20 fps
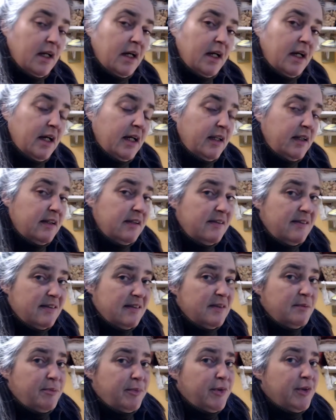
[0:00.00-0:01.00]
And this
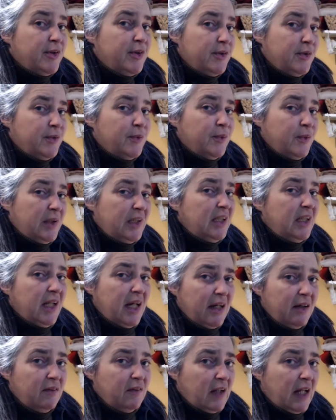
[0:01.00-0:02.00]
zipper will
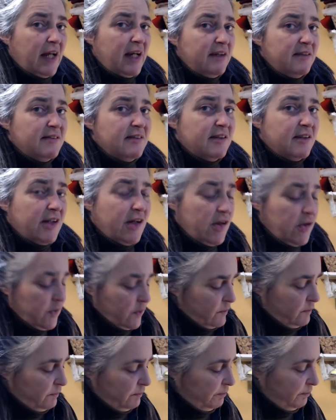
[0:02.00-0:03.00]
outlast the
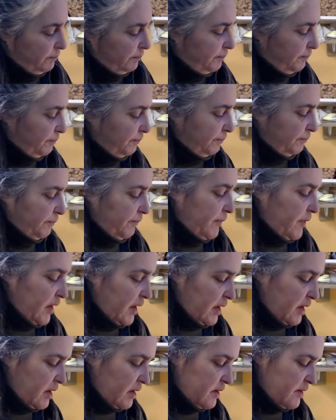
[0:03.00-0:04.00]
coat.
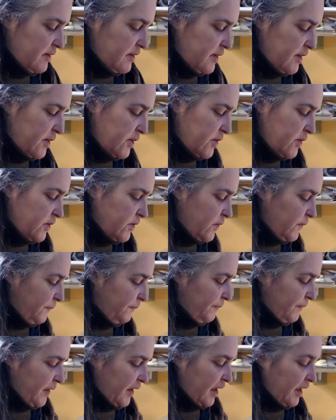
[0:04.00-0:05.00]
So,
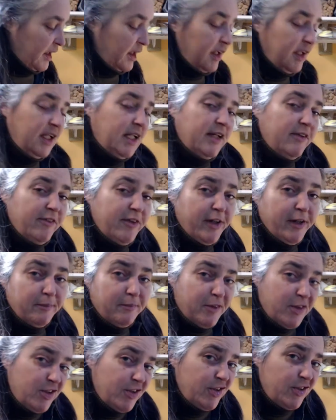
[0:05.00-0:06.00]
I'll leave it up
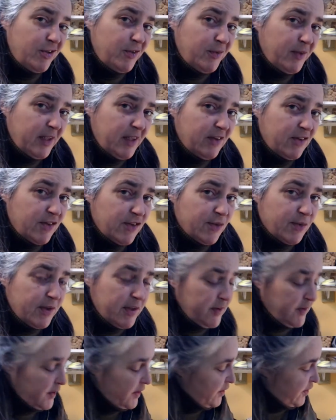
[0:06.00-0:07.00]
to you whether it's
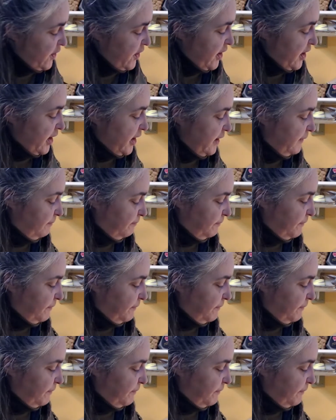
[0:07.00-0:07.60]
worth it or not.